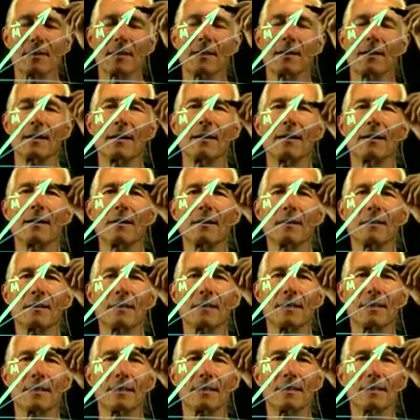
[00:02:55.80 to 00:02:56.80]
are,
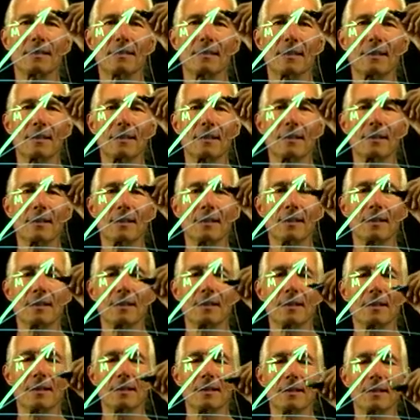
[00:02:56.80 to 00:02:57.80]
let's
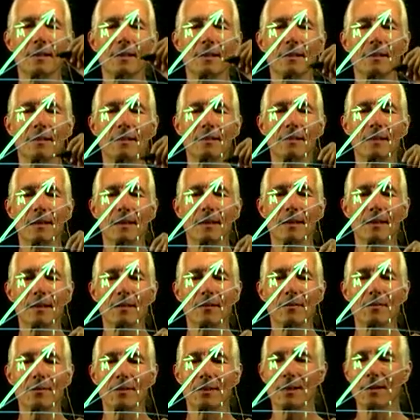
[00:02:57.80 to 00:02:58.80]
say it
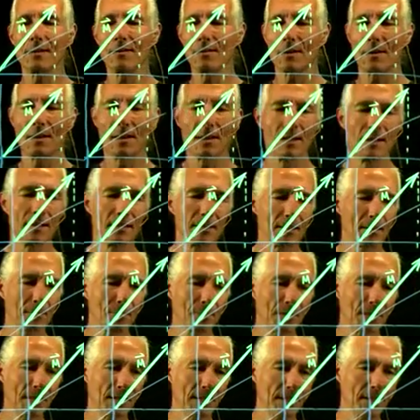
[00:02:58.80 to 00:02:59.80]
goes down
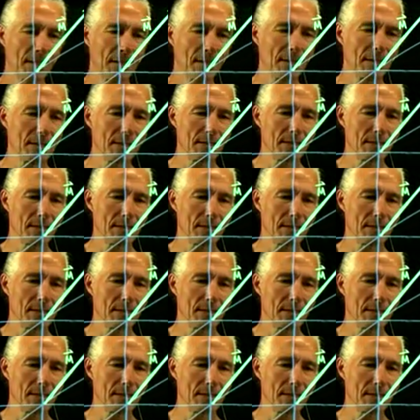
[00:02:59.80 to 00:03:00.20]
something like this.